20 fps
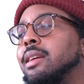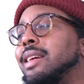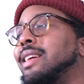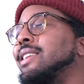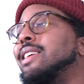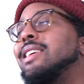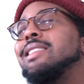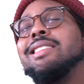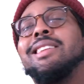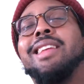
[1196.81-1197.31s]

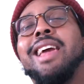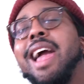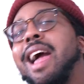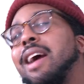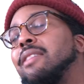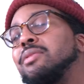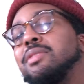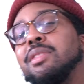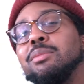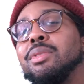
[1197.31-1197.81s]
it doesn't
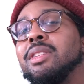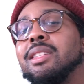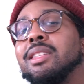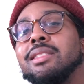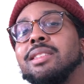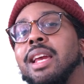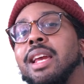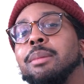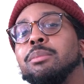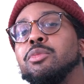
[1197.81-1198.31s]
have to be the
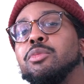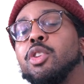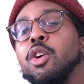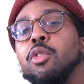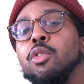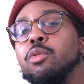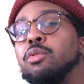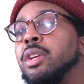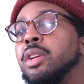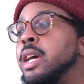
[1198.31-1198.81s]
same
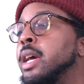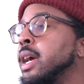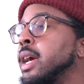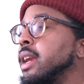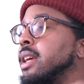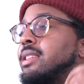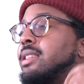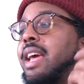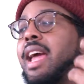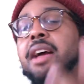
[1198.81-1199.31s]
tone,
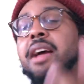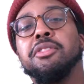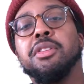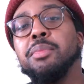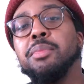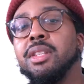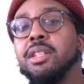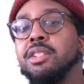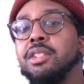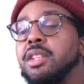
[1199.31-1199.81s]
it doesn't have
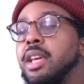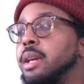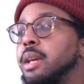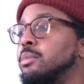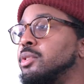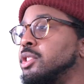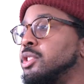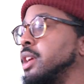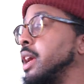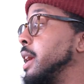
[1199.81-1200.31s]
to be the
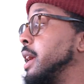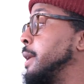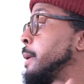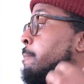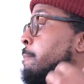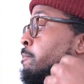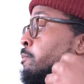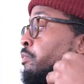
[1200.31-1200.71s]
same shade.